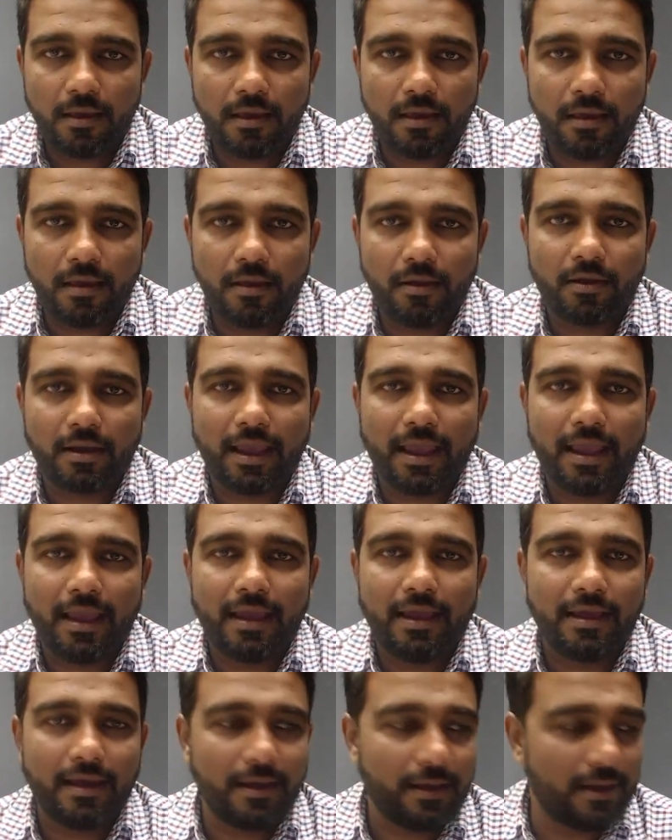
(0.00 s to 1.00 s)
Okay.
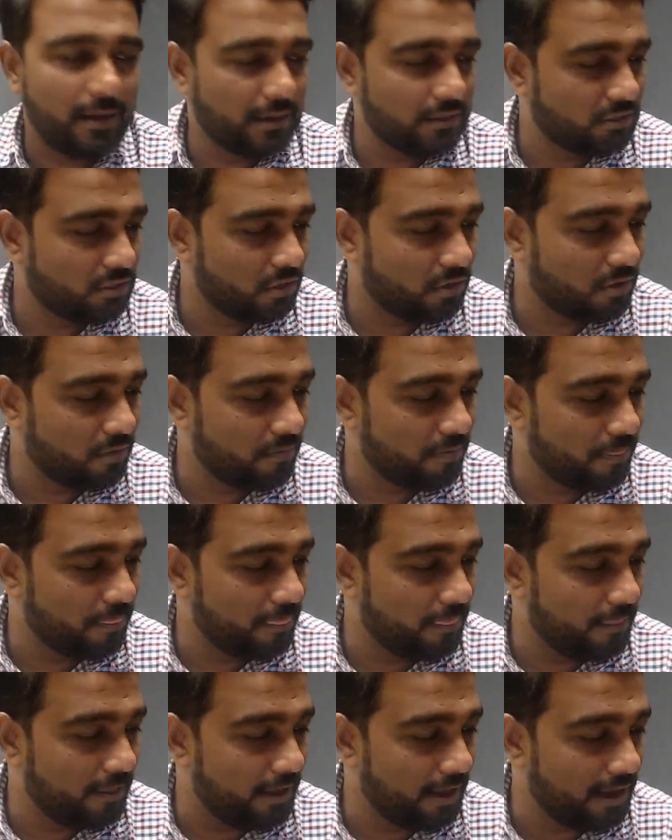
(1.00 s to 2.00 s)
So
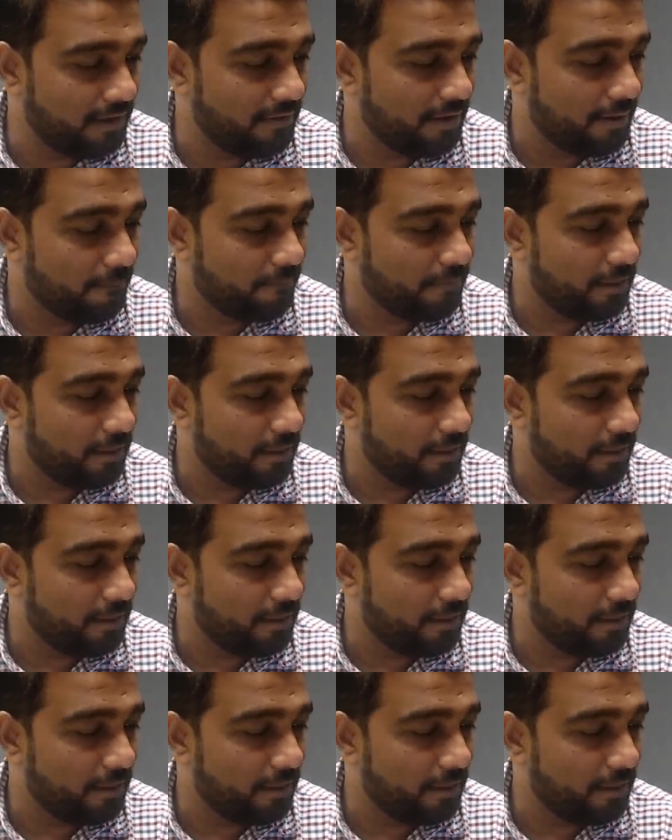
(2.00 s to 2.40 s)
anyway,